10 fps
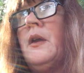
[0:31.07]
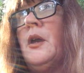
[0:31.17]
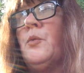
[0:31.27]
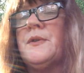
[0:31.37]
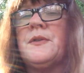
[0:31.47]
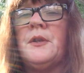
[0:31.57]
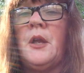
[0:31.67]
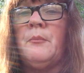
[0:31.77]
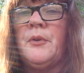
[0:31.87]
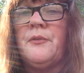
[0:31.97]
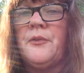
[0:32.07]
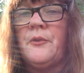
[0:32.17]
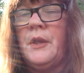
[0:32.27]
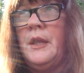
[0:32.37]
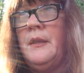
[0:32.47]
it was the number
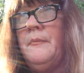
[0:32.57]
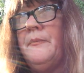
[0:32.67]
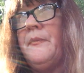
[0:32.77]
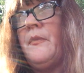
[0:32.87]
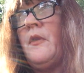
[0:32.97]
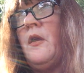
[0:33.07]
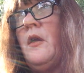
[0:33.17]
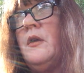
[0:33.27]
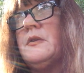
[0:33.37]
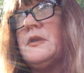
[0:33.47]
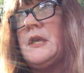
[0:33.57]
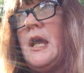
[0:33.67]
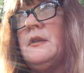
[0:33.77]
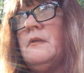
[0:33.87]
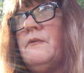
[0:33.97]
three
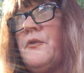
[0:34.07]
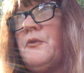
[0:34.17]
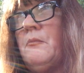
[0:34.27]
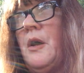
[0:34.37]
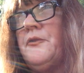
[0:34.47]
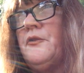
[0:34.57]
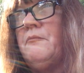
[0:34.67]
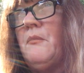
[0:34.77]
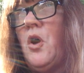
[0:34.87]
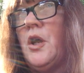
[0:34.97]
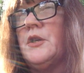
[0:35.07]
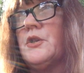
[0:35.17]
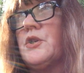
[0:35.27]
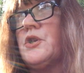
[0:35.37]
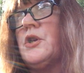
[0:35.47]
standing for the month of
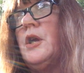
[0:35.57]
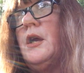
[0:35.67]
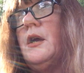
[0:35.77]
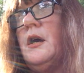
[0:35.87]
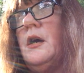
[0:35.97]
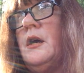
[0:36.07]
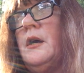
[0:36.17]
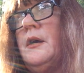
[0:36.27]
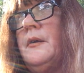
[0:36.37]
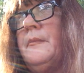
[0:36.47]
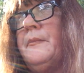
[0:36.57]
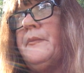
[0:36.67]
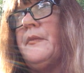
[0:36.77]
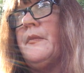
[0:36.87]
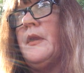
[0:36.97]
March
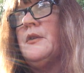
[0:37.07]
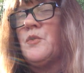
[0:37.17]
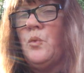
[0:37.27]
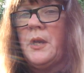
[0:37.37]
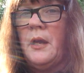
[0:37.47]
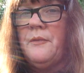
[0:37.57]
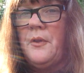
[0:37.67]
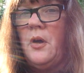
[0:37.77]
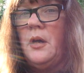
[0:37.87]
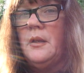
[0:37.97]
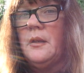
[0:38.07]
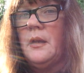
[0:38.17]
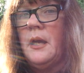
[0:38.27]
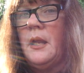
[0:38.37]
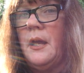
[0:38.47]
um, is what I thought,
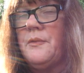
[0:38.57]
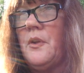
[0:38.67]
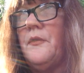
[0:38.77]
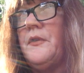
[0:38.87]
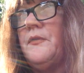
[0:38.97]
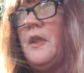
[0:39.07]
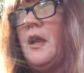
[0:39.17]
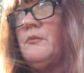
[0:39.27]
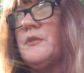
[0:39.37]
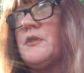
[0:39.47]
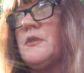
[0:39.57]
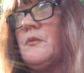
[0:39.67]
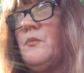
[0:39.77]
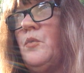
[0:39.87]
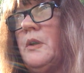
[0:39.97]
and I thought that that was
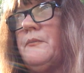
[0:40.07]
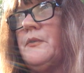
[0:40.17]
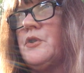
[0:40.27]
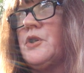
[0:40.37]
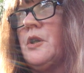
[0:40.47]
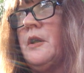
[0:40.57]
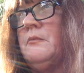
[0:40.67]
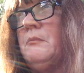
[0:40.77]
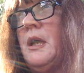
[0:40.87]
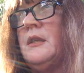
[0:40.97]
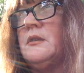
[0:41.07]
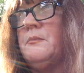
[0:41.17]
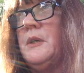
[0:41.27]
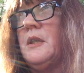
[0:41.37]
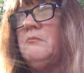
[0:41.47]
what for sure it meant,
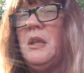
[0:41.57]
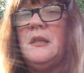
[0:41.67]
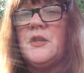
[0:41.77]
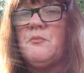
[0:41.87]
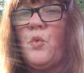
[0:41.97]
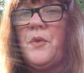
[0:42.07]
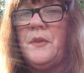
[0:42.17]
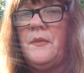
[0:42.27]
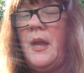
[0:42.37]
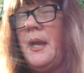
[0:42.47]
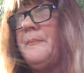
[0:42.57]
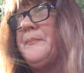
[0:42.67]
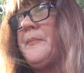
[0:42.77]
but it means more than that.